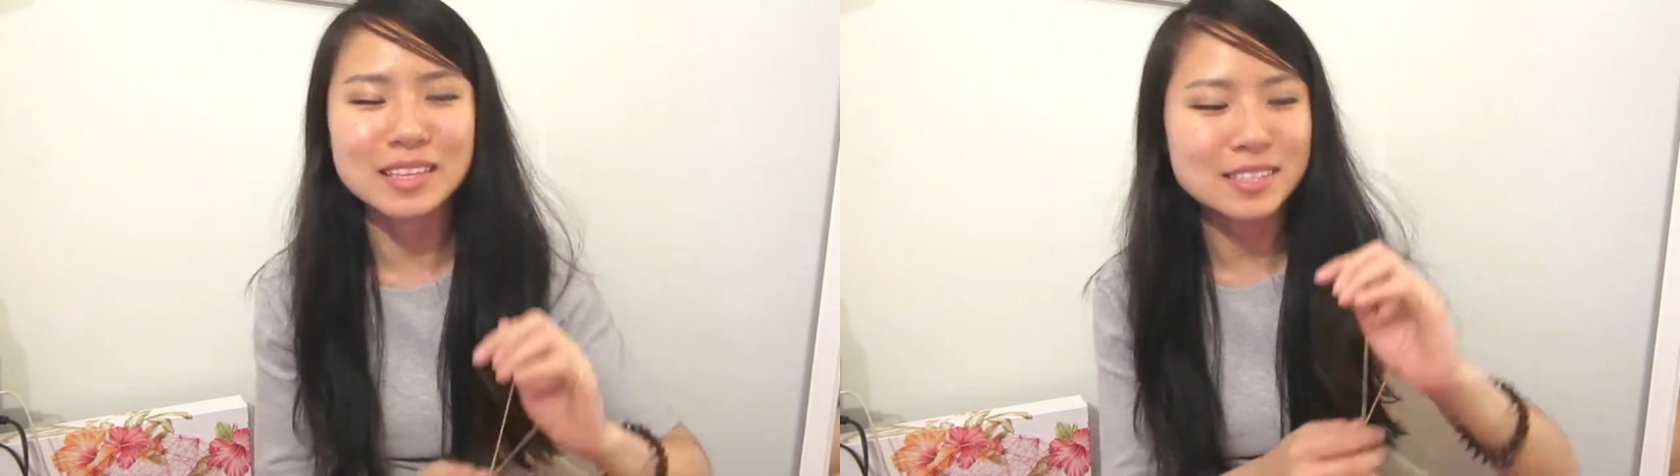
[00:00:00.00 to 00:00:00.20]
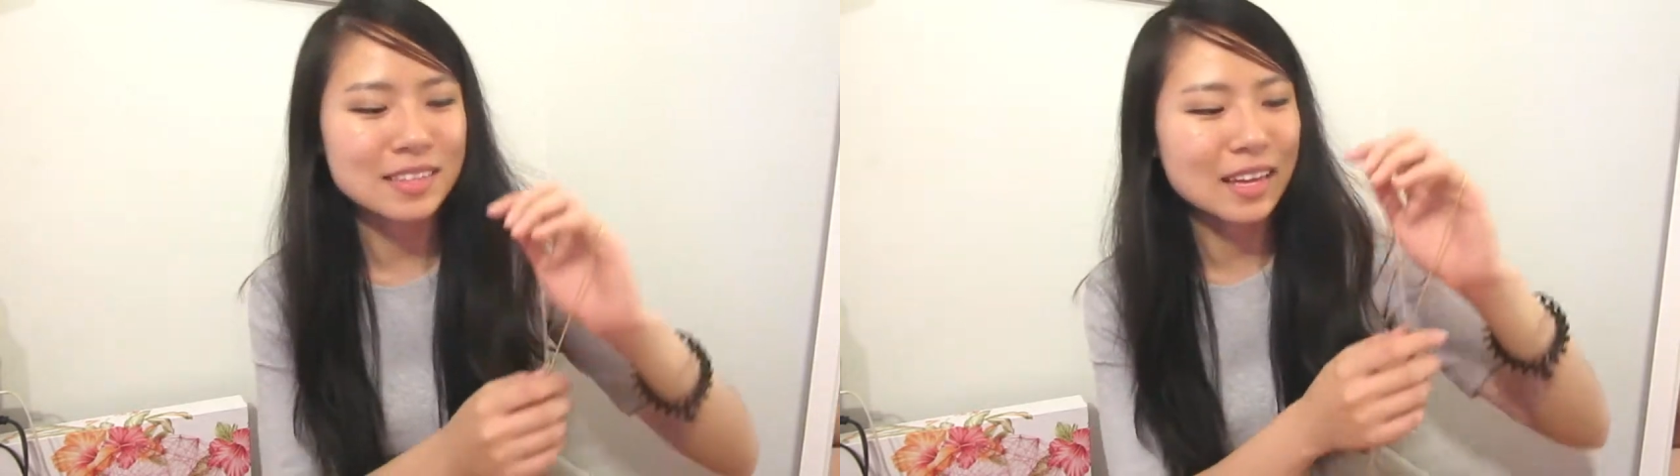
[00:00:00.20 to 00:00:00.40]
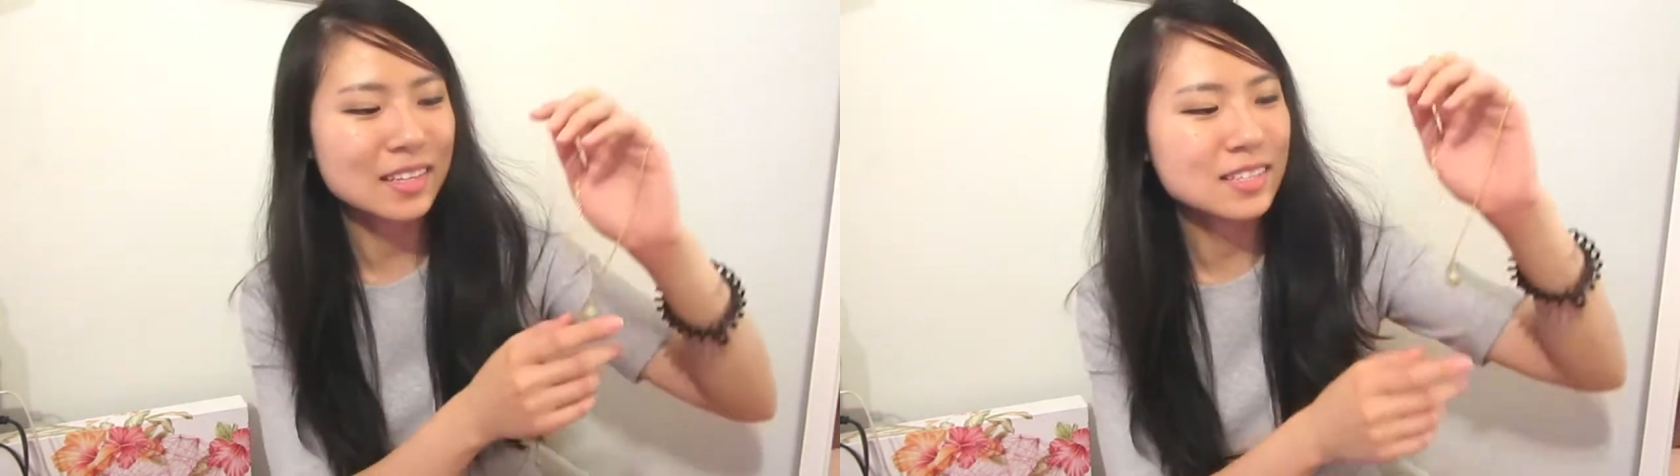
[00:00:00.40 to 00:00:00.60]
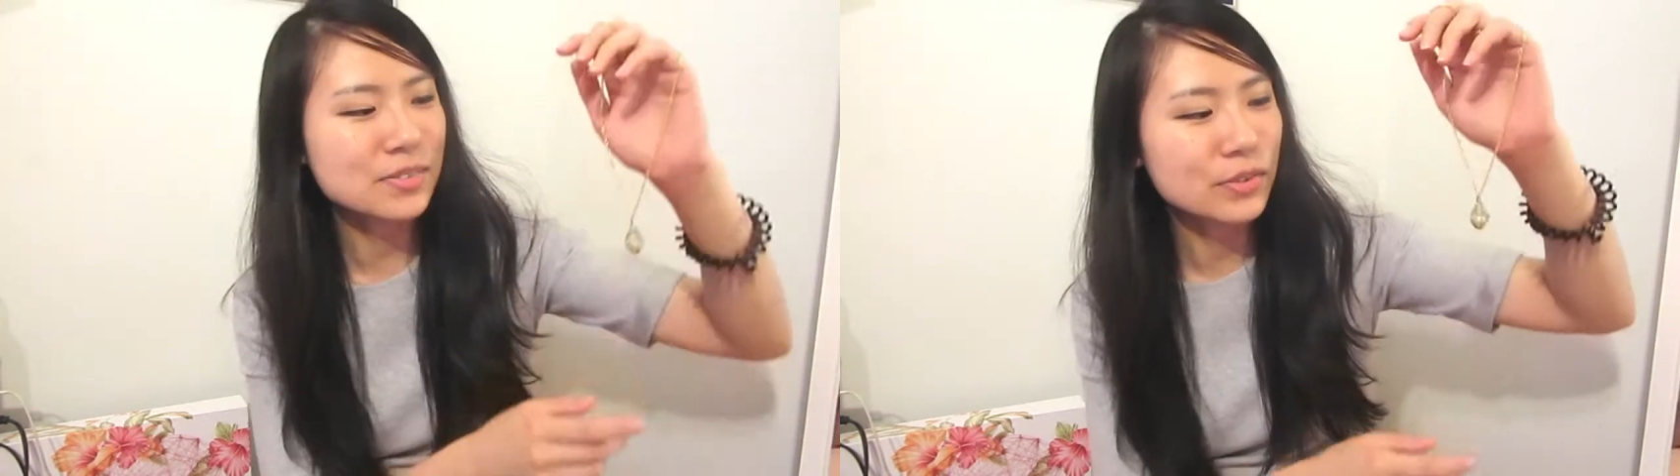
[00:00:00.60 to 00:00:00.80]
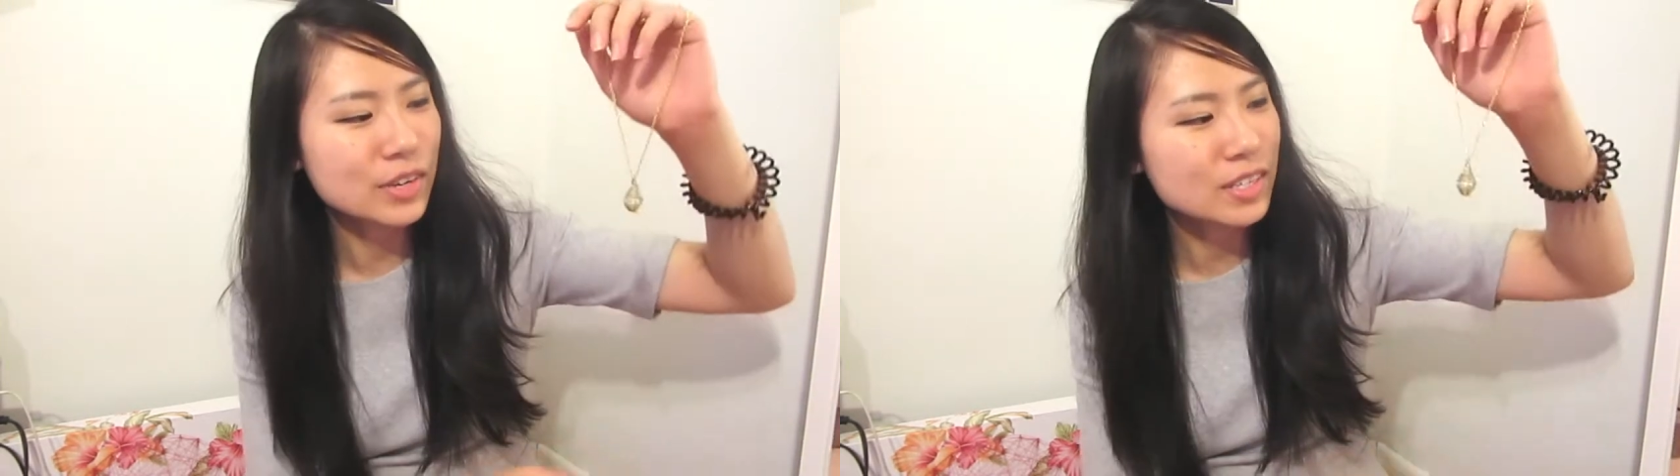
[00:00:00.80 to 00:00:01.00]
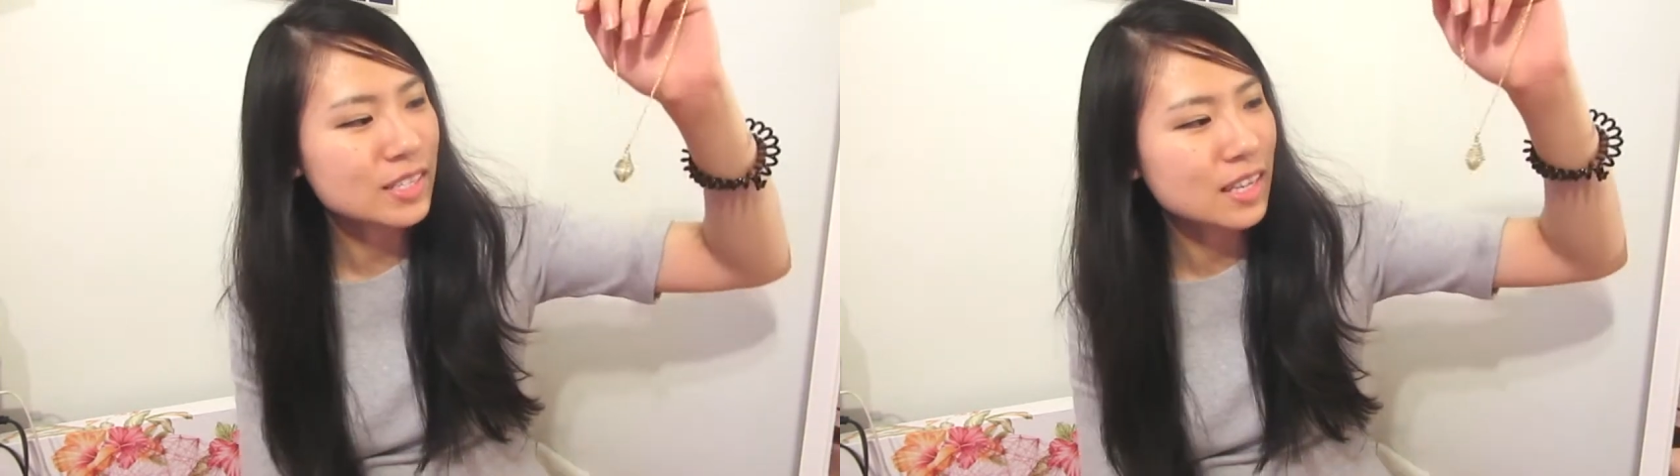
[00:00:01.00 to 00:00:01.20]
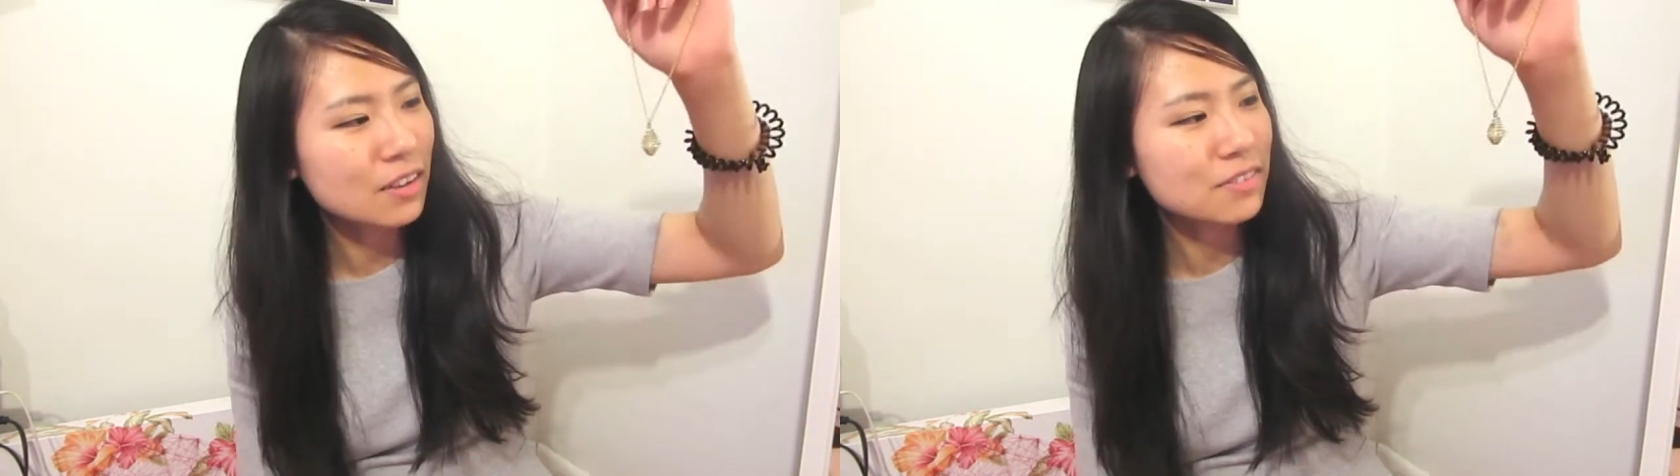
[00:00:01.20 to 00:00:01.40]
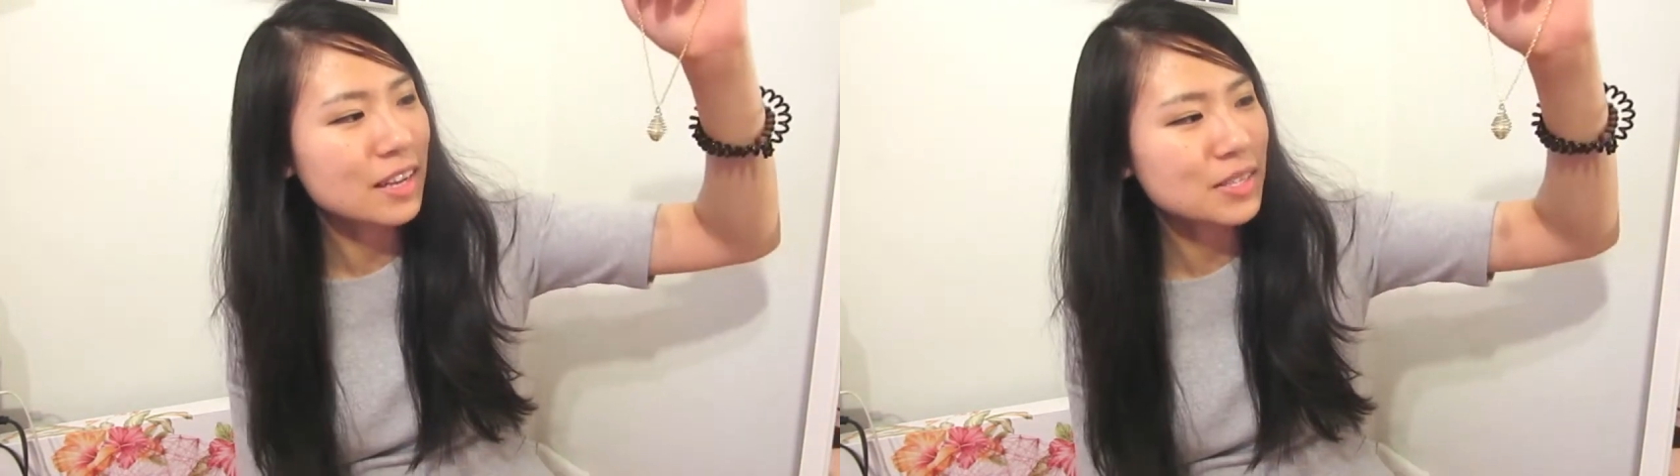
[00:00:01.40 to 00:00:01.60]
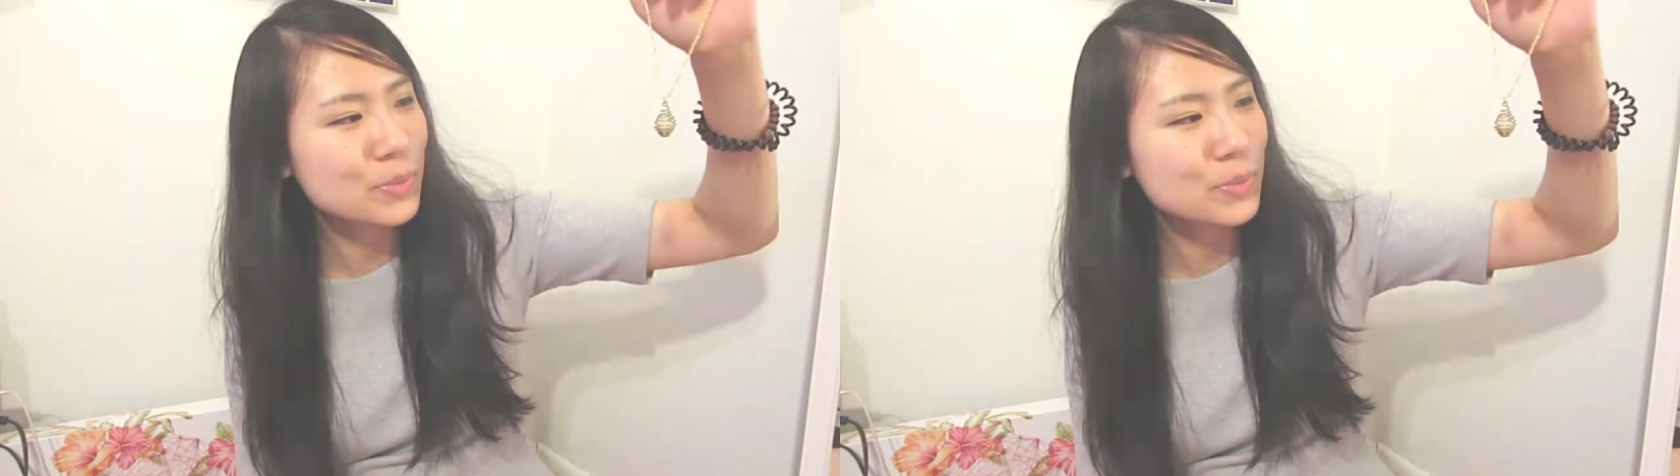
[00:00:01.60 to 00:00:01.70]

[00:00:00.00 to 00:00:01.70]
this necklace for yourself as